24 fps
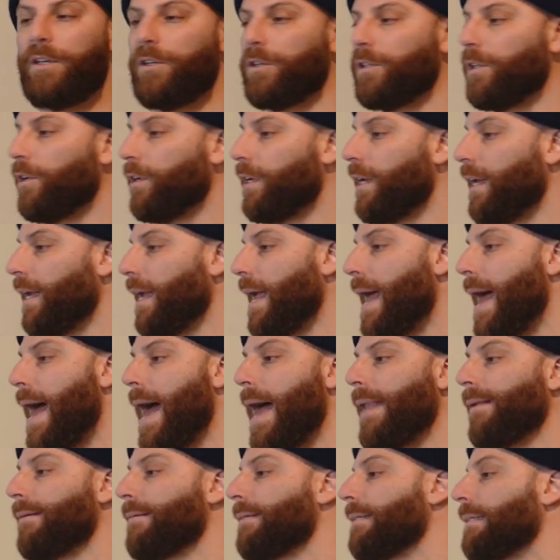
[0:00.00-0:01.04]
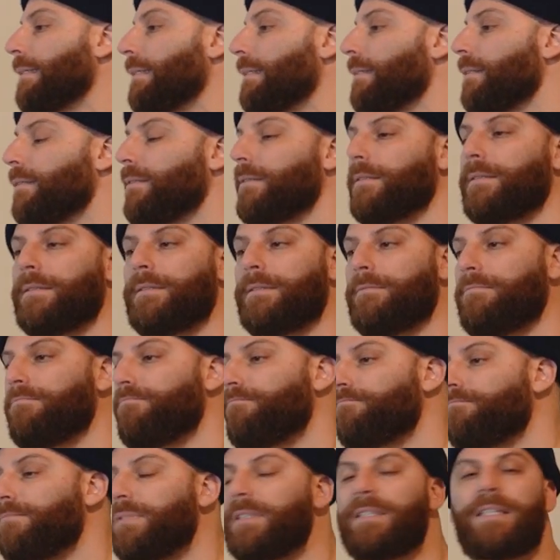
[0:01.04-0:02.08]
you're looking at
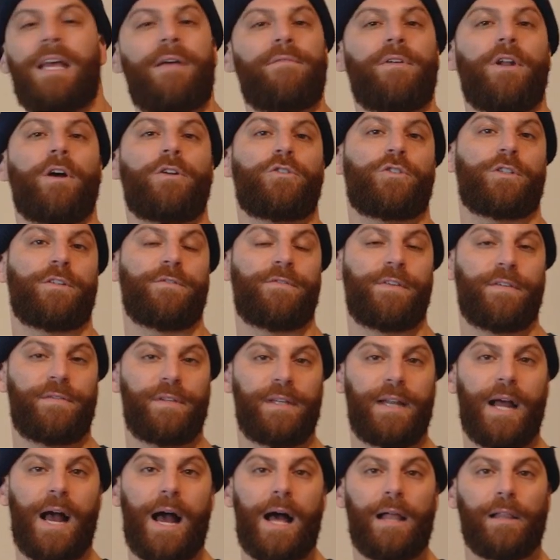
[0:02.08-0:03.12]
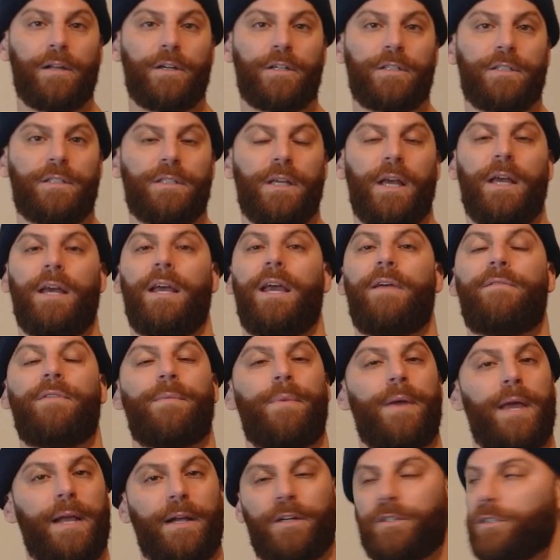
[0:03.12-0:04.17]
$750 if you're
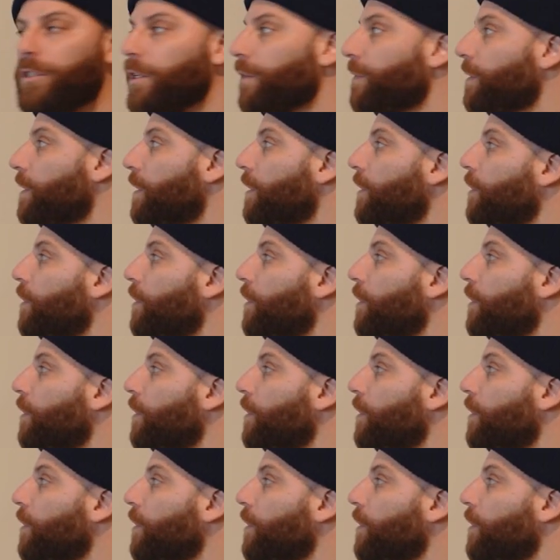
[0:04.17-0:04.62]
paying a service to